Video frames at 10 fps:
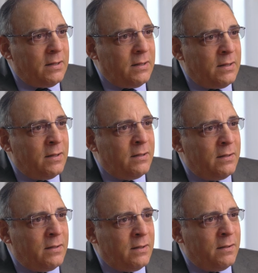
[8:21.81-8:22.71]

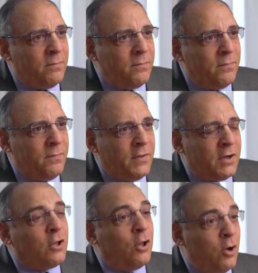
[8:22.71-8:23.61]
the
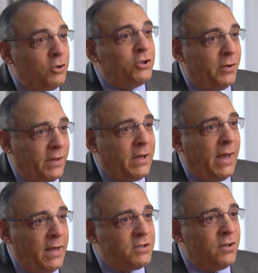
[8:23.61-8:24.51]
closure of the
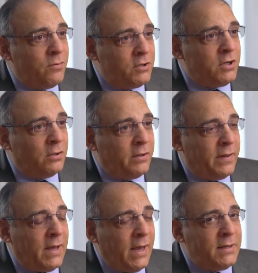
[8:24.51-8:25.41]
case and the result of
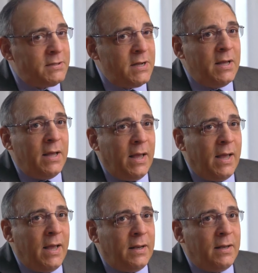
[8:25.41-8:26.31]
the case.
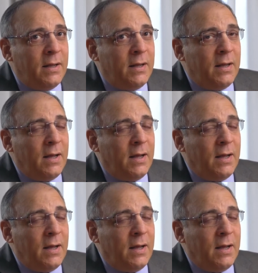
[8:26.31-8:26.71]
And